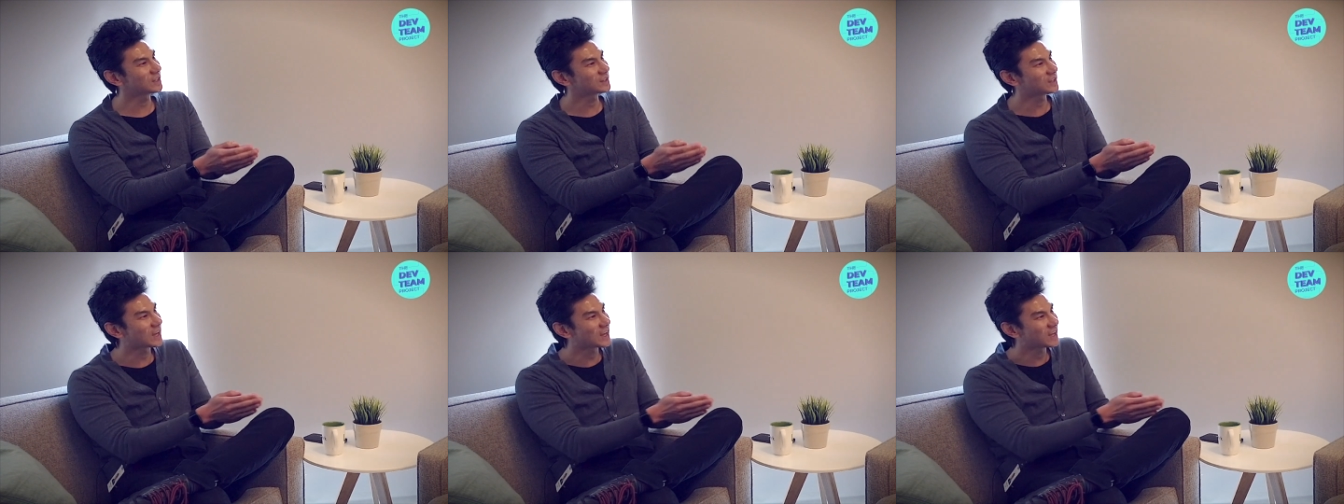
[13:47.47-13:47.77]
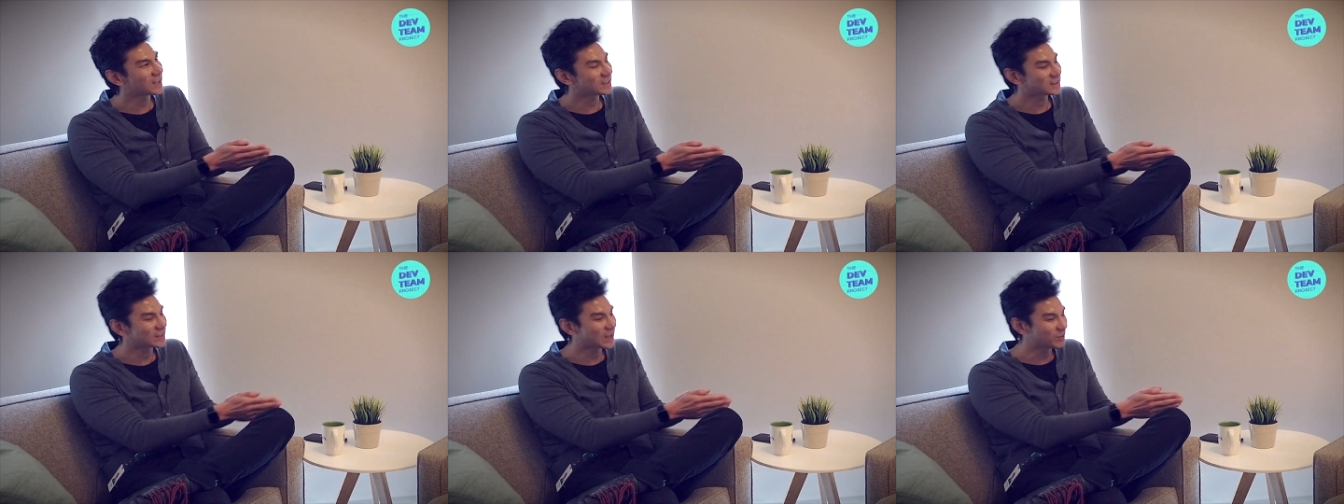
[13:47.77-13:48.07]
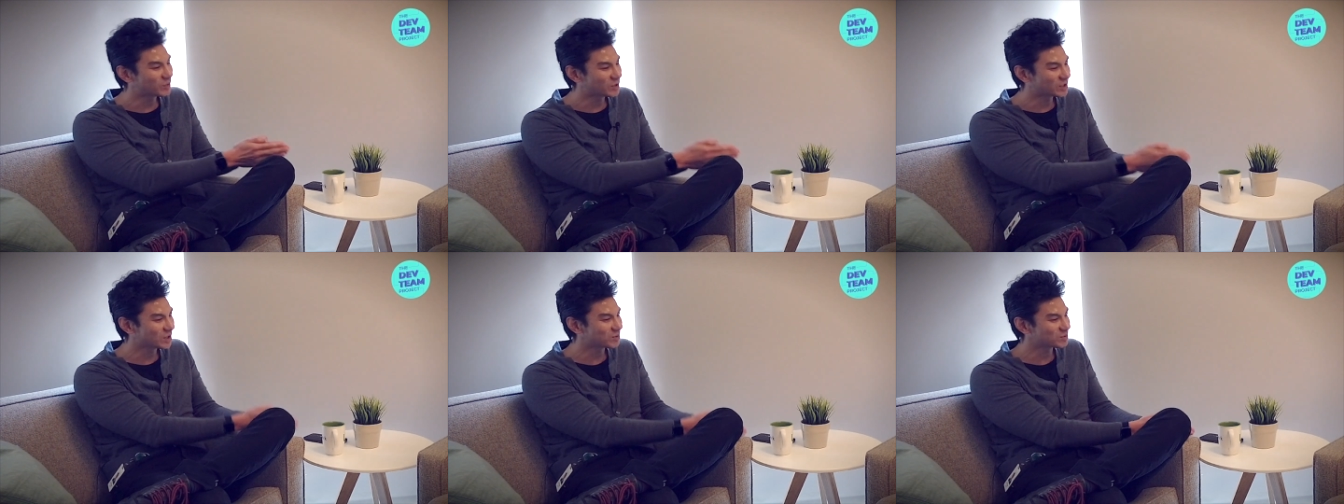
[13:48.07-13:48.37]
And
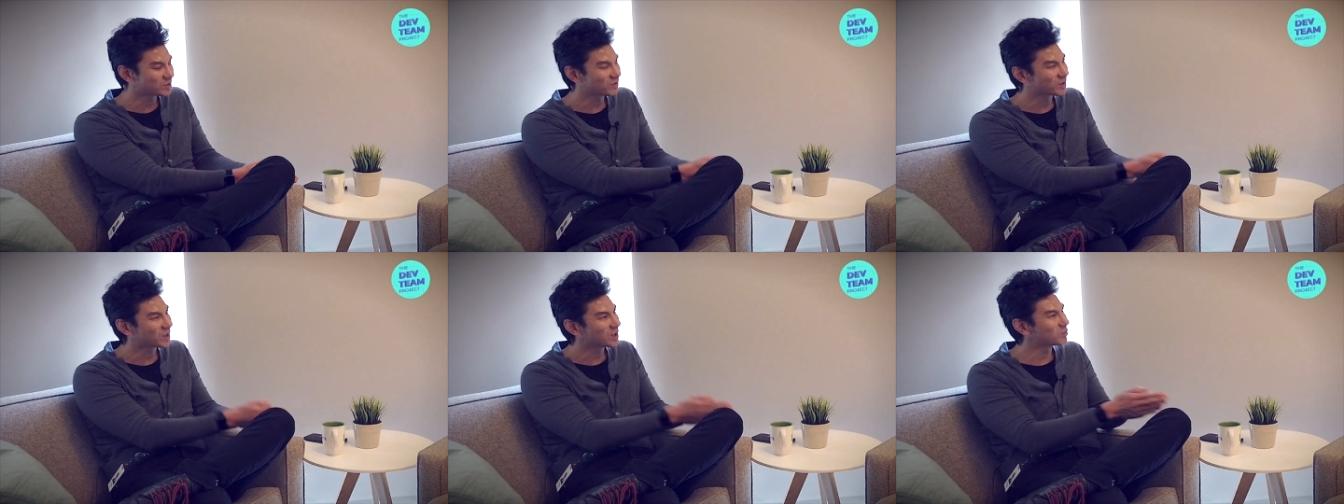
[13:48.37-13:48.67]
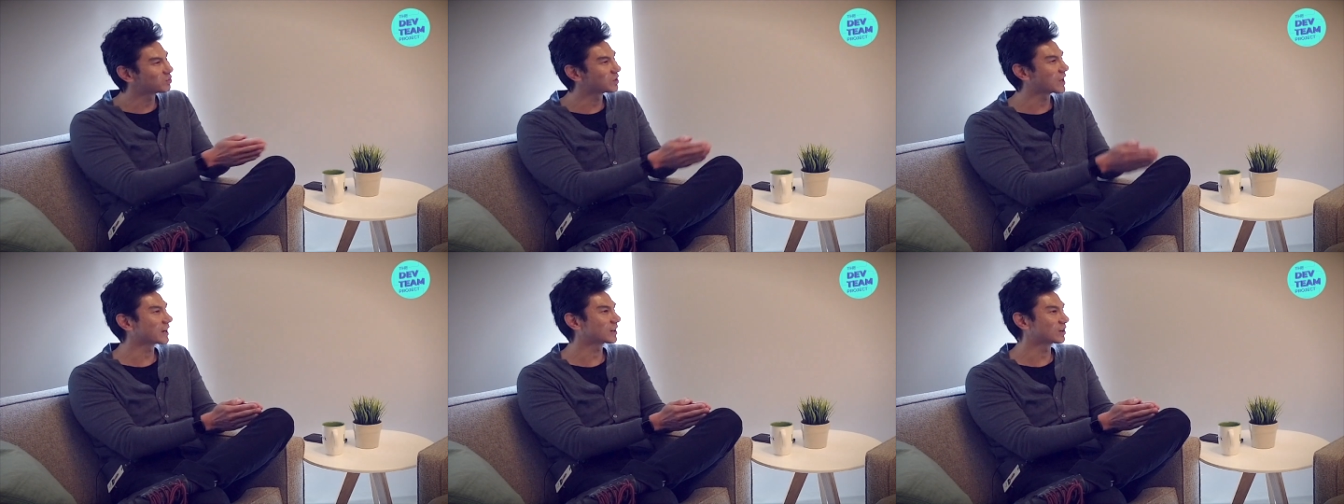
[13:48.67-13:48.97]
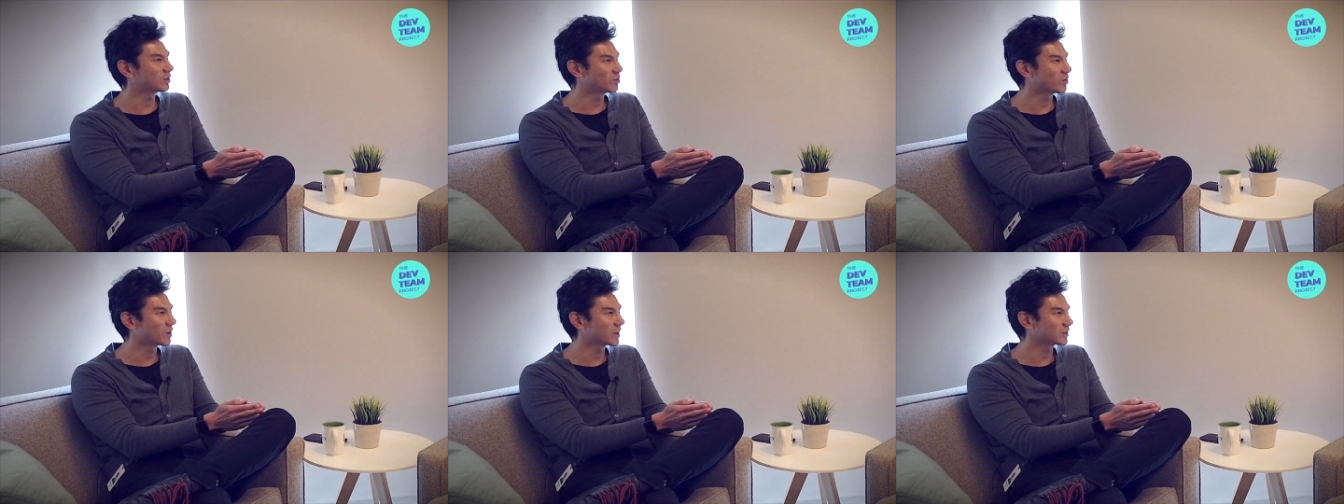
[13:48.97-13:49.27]
that becomes a very
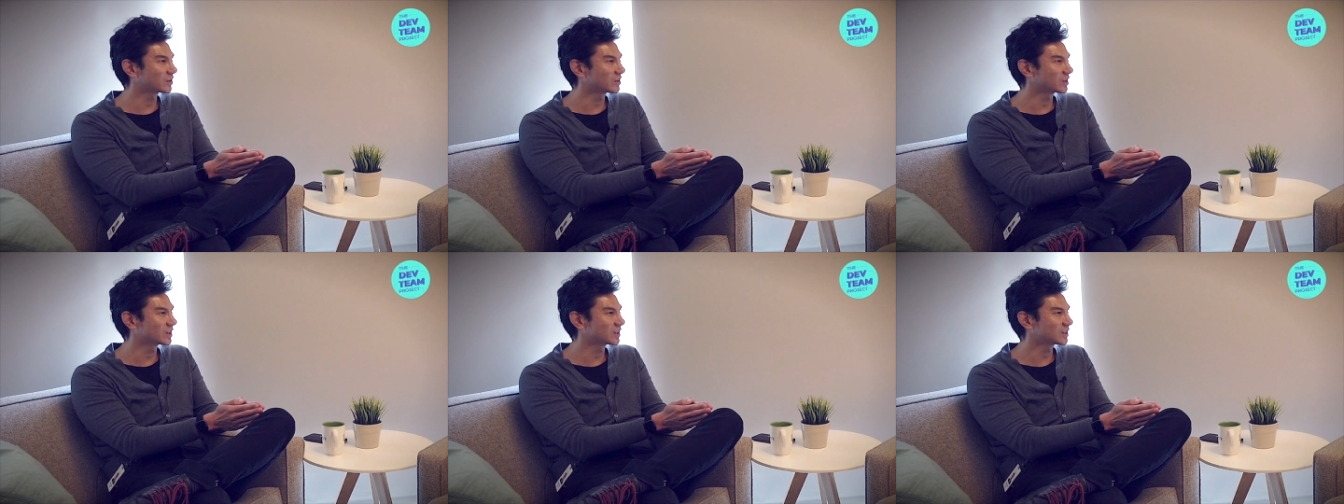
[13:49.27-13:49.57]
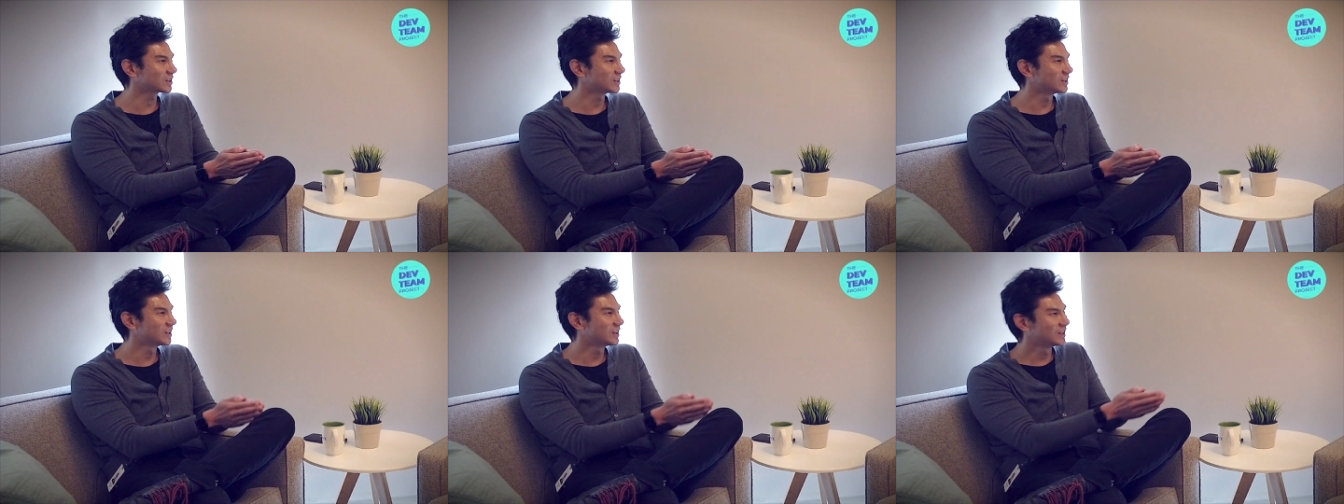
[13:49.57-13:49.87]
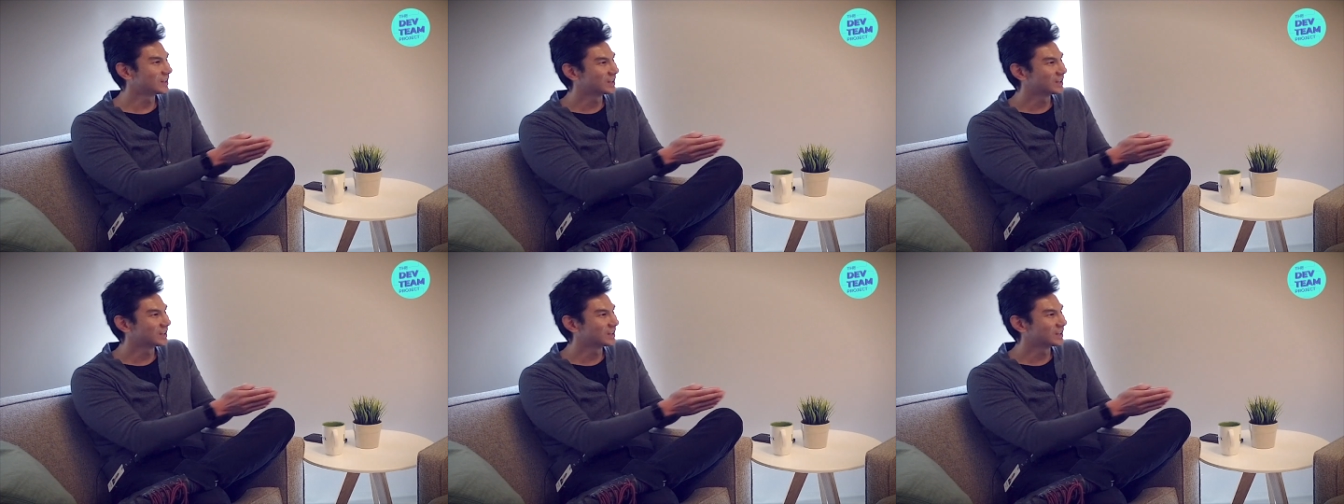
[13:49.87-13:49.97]
black and white thing,